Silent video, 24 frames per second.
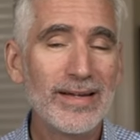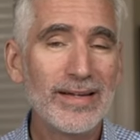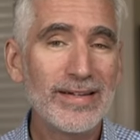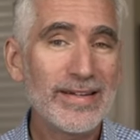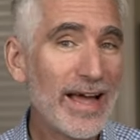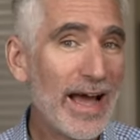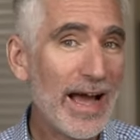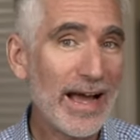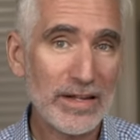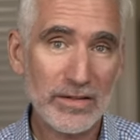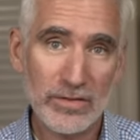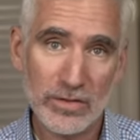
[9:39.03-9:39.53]

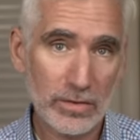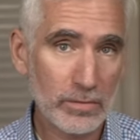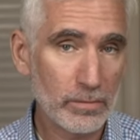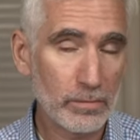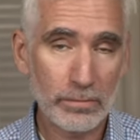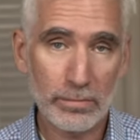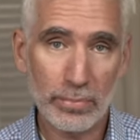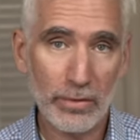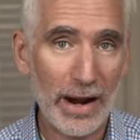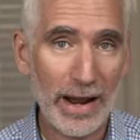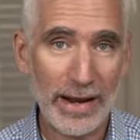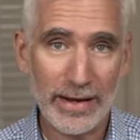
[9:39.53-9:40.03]
tax
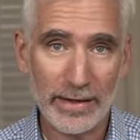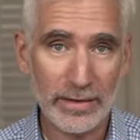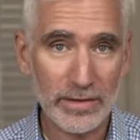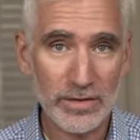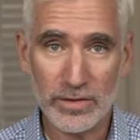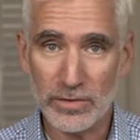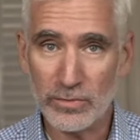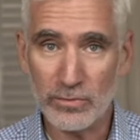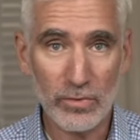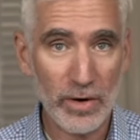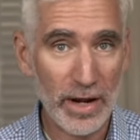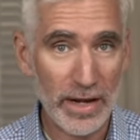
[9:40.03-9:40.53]

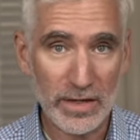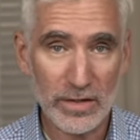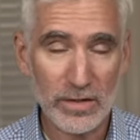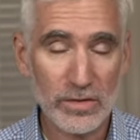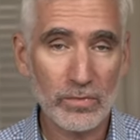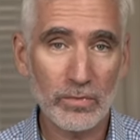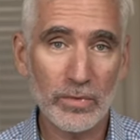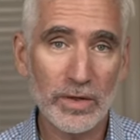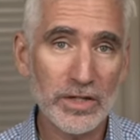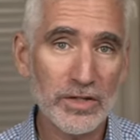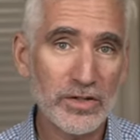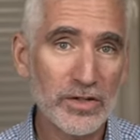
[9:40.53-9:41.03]
brackets and
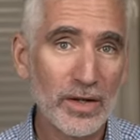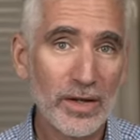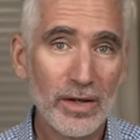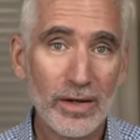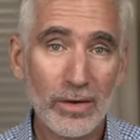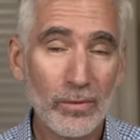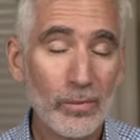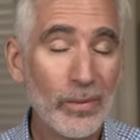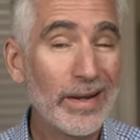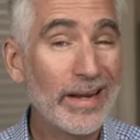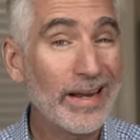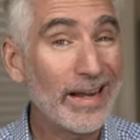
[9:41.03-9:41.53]
rates, which
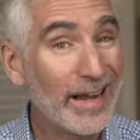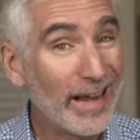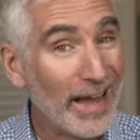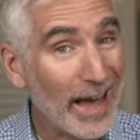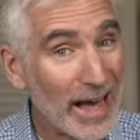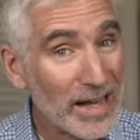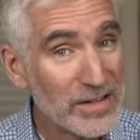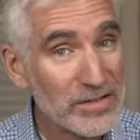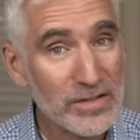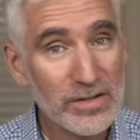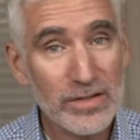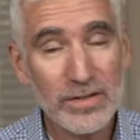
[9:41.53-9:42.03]
we can
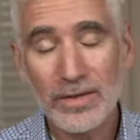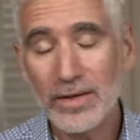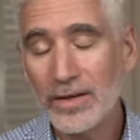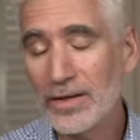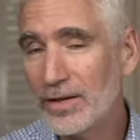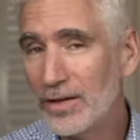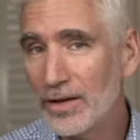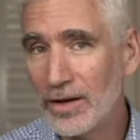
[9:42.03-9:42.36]
guess.